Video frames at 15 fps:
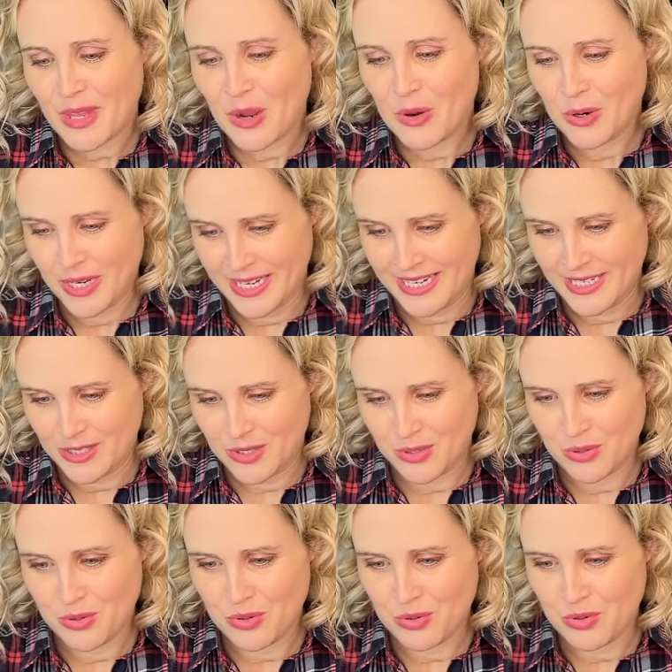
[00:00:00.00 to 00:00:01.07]
Okay,
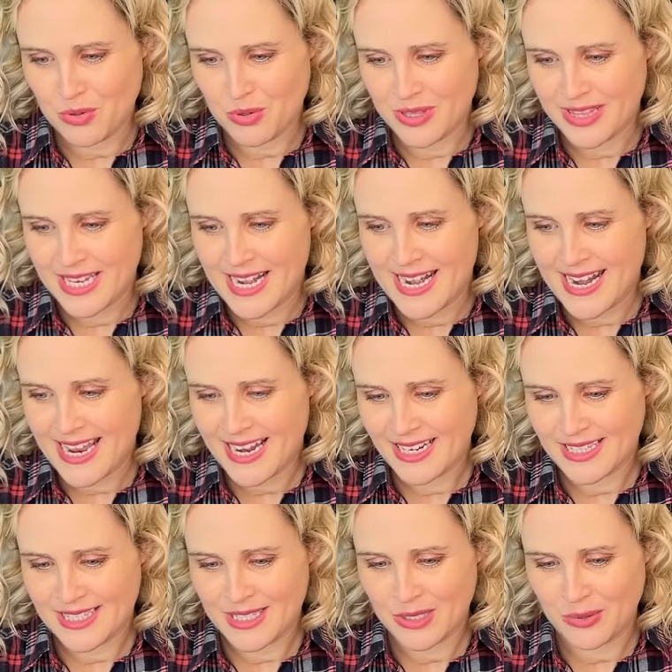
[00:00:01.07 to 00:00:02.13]
so the
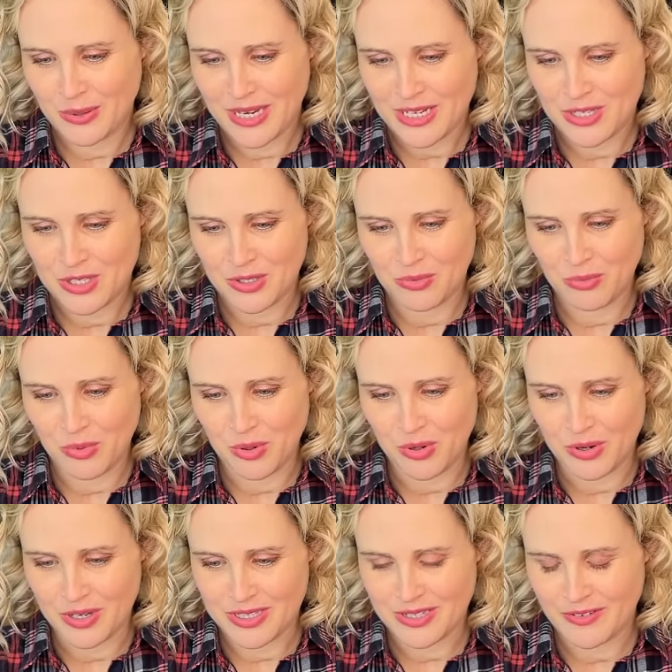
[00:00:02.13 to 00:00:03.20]
next question
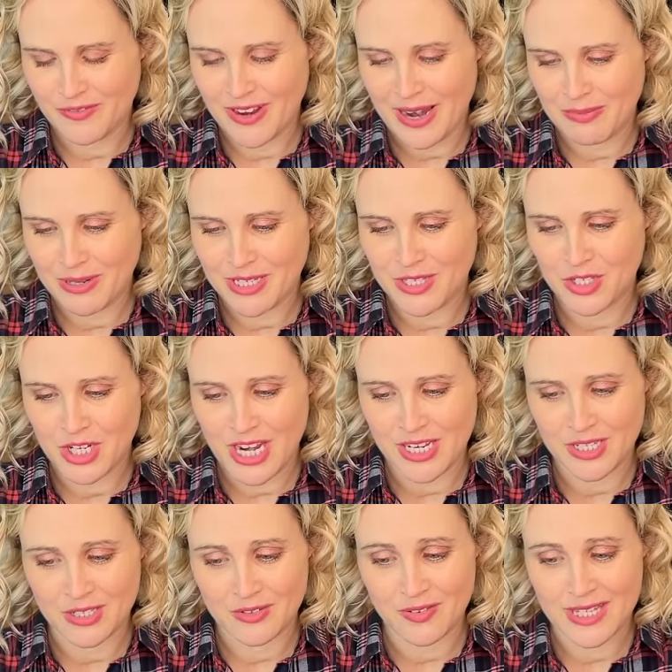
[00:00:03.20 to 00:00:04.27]
was fabric
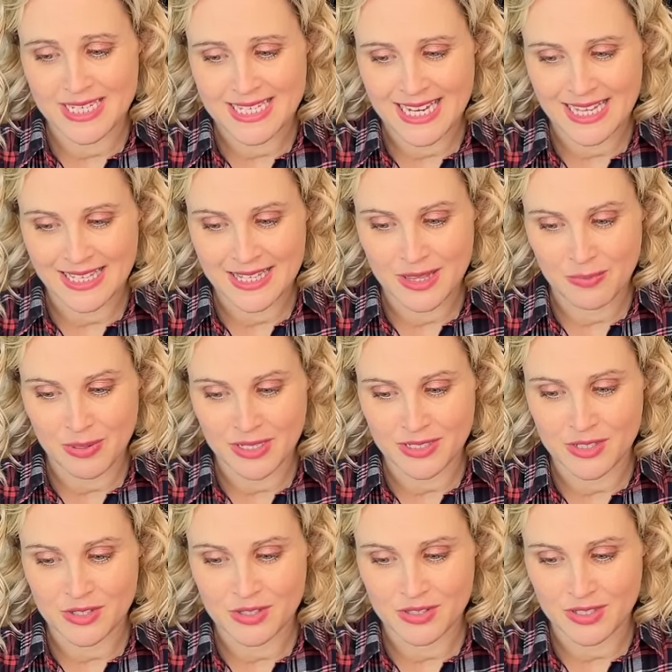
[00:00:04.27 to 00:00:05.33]
suggestions for the Tilly and the Button
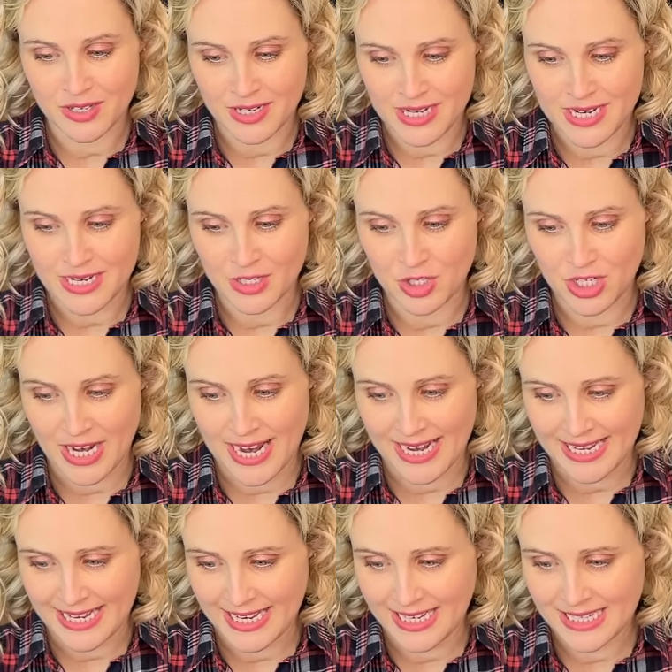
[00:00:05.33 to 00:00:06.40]
sunny
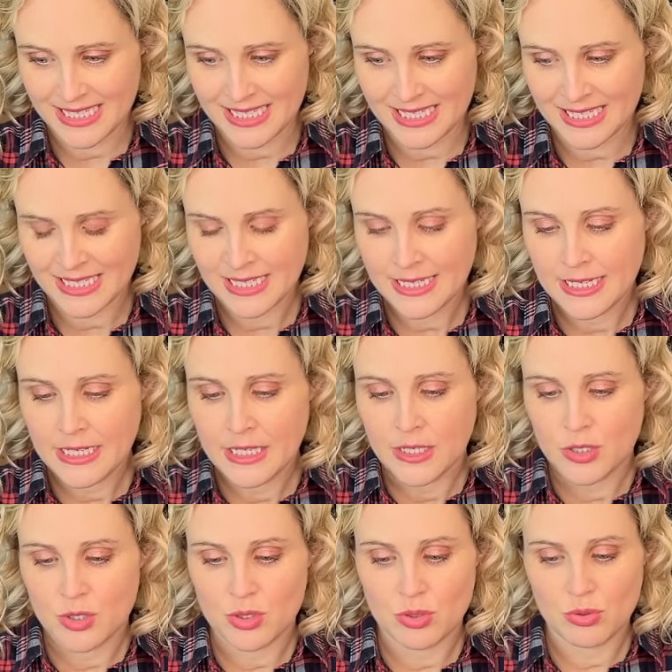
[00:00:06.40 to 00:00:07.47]
jacket.
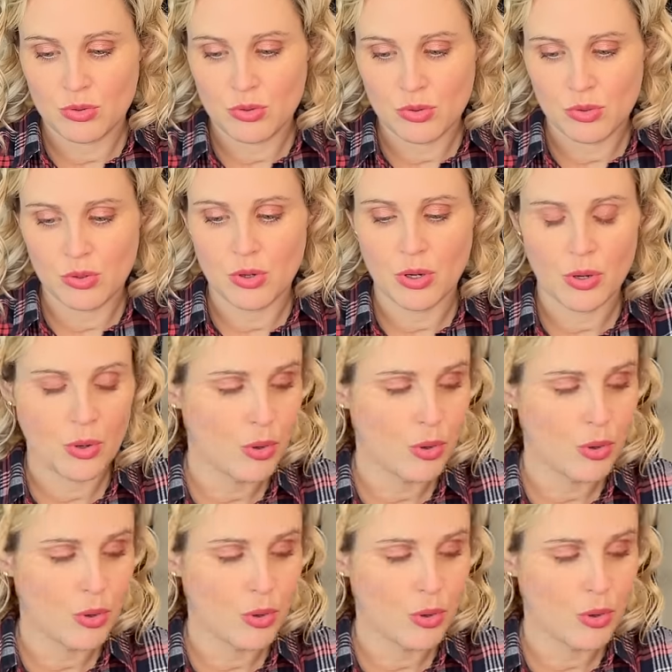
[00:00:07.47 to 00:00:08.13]
So